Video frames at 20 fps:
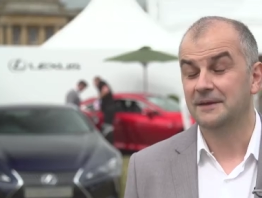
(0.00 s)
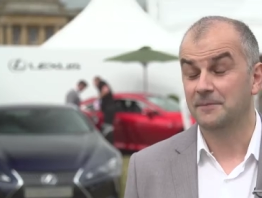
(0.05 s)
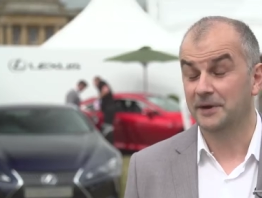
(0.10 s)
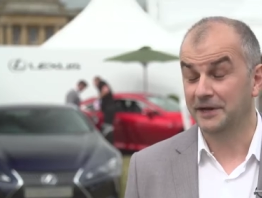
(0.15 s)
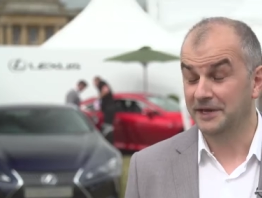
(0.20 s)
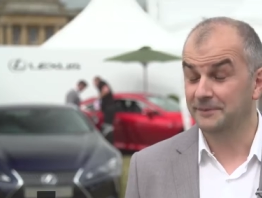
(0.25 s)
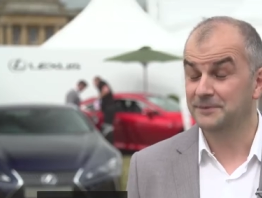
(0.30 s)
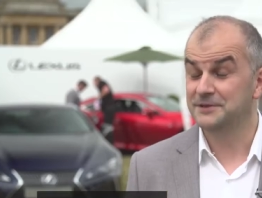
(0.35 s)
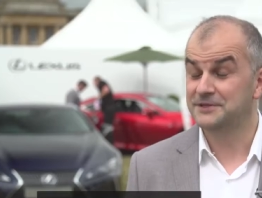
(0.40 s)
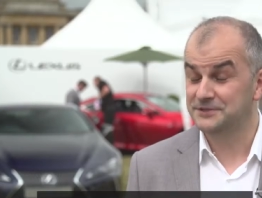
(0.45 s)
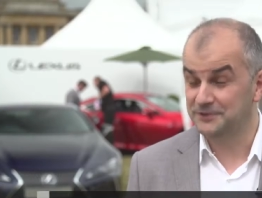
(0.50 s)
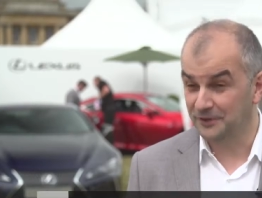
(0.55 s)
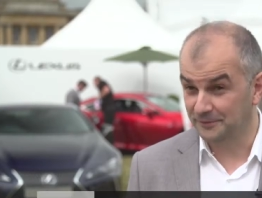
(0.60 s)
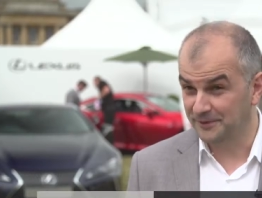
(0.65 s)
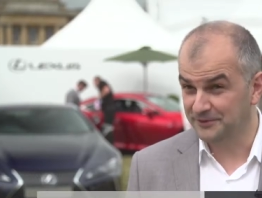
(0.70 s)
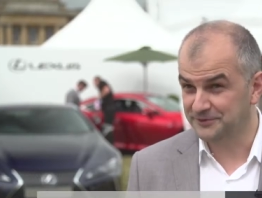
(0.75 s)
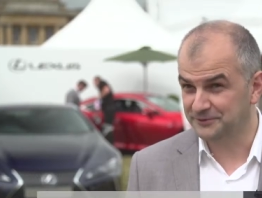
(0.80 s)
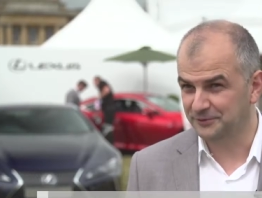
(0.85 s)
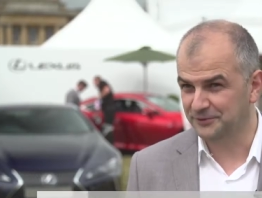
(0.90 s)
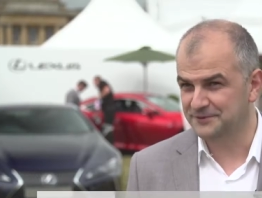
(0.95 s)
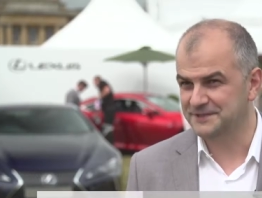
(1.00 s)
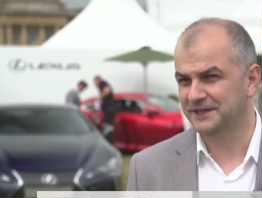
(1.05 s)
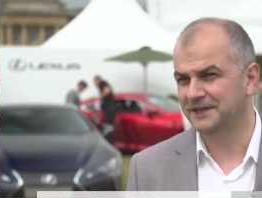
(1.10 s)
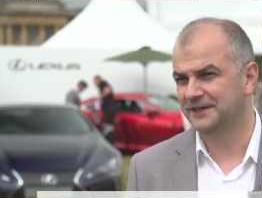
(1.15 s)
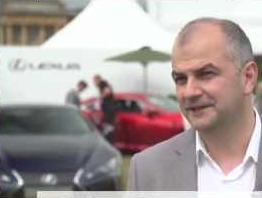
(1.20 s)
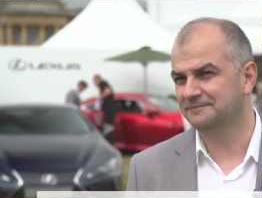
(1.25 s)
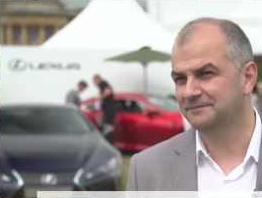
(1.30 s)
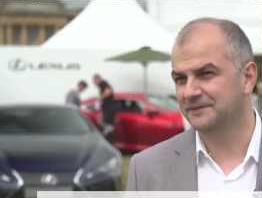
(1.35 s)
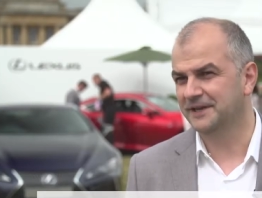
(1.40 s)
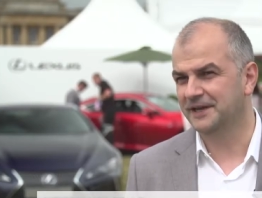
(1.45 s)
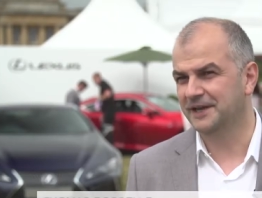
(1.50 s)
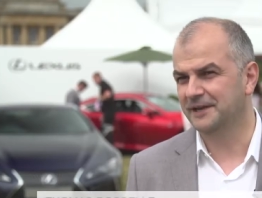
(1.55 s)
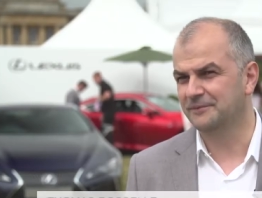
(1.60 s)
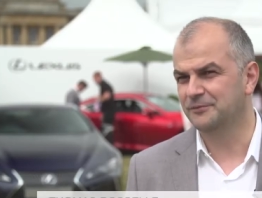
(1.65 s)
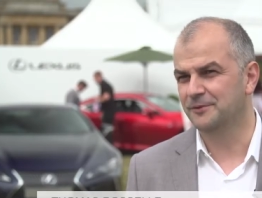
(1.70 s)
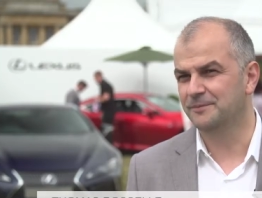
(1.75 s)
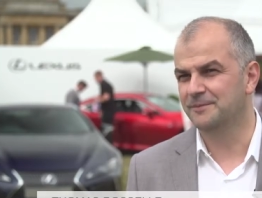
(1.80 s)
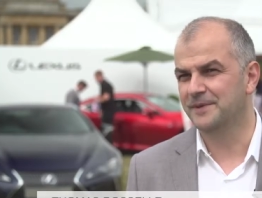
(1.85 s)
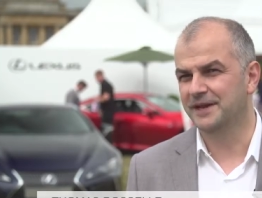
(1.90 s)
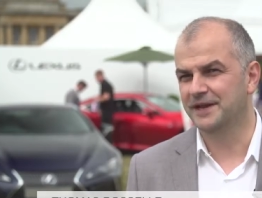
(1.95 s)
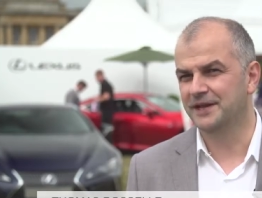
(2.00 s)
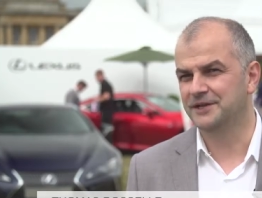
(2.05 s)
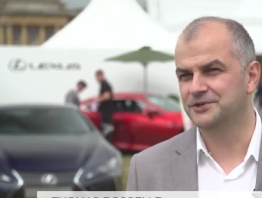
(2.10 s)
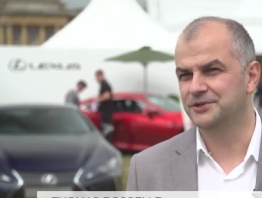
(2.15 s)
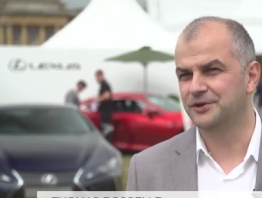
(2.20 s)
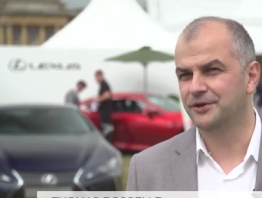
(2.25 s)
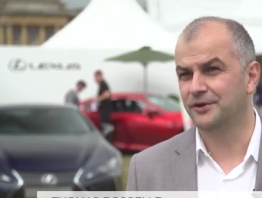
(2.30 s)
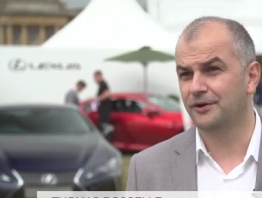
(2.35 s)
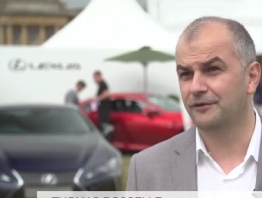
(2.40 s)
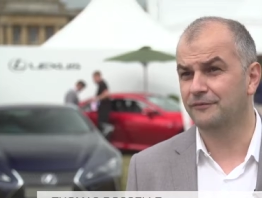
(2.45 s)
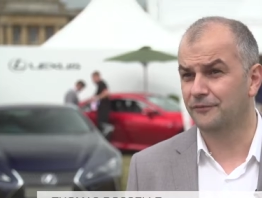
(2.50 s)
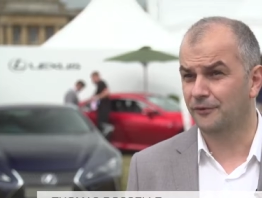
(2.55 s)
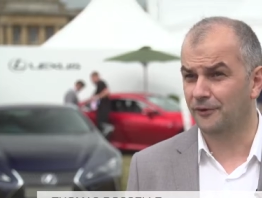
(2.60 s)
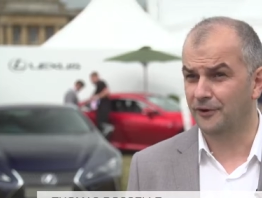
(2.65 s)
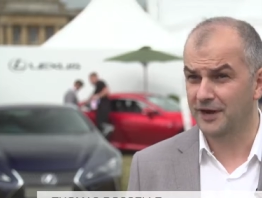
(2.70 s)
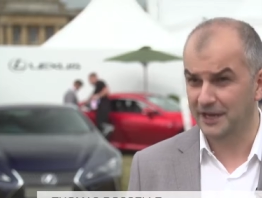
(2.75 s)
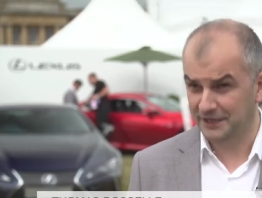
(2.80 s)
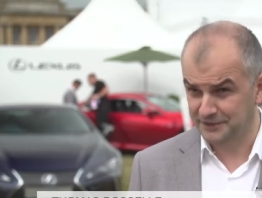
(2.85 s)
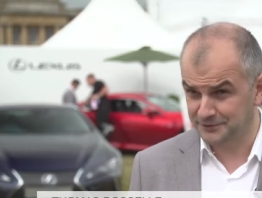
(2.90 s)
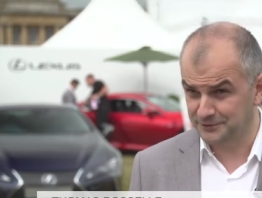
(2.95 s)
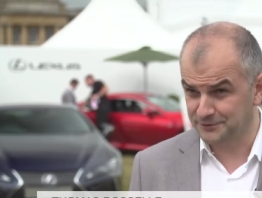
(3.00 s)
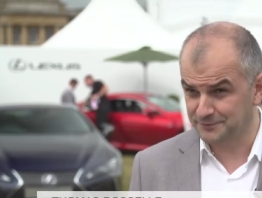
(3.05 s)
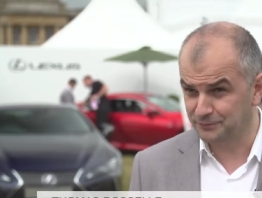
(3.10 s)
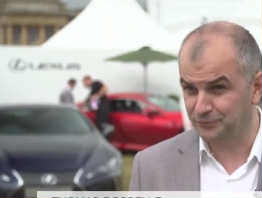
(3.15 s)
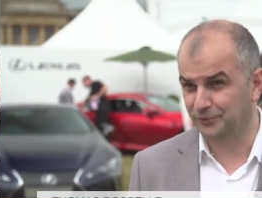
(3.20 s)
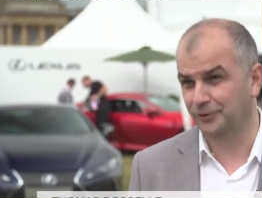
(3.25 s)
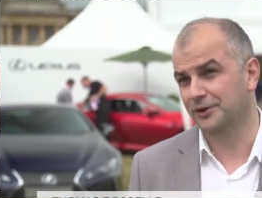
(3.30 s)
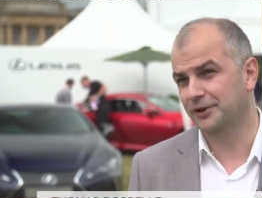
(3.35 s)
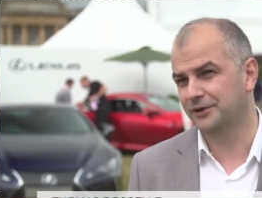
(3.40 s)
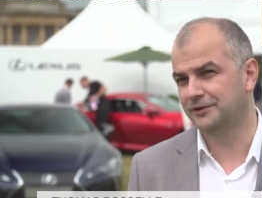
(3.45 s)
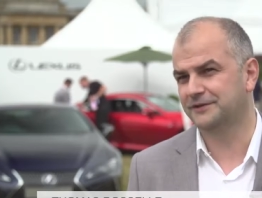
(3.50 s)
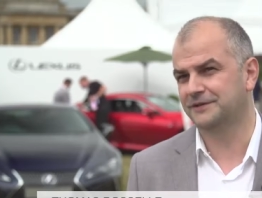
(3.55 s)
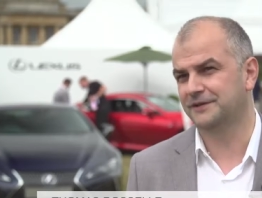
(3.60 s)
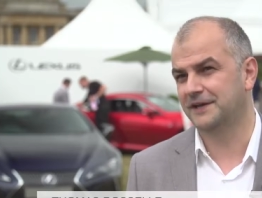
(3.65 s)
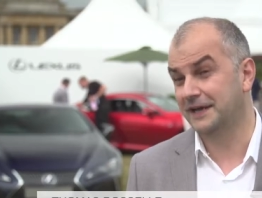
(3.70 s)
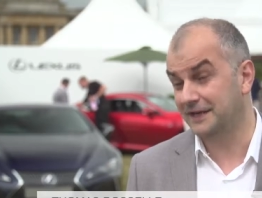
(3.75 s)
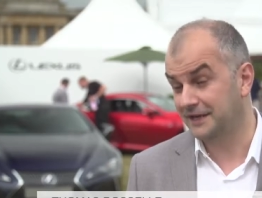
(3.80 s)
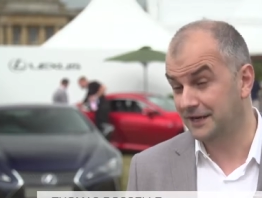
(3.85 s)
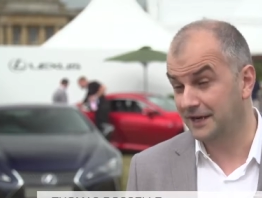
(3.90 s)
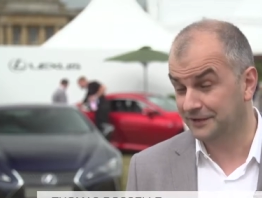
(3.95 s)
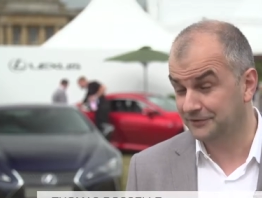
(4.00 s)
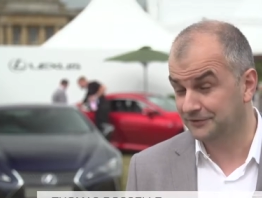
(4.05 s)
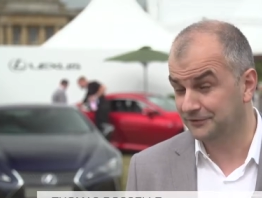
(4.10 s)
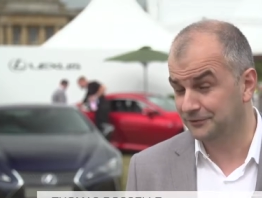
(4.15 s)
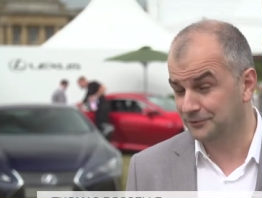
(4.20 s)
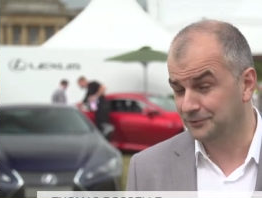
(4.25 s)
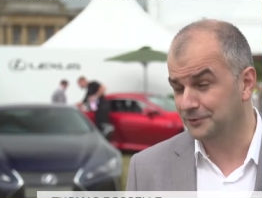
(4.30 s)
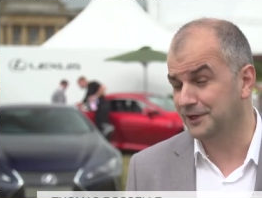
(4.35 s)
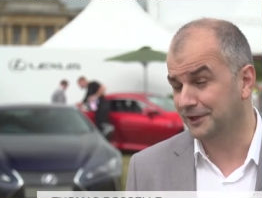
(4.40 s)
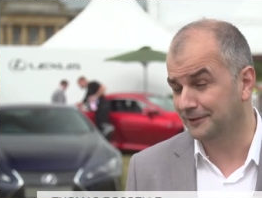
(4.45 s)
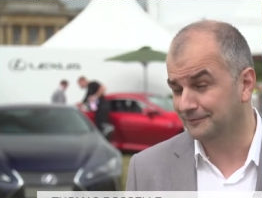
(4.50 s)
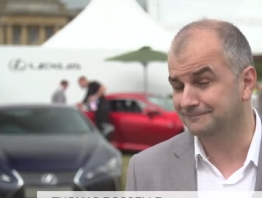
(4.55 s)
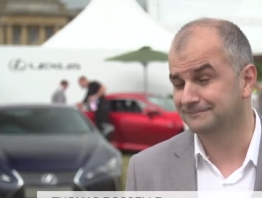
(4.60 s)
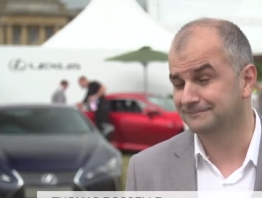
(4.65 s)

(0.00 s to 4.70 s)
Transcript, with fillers: My name is Thomas Russell and I'm the manager for Lexus product at Lexus UK.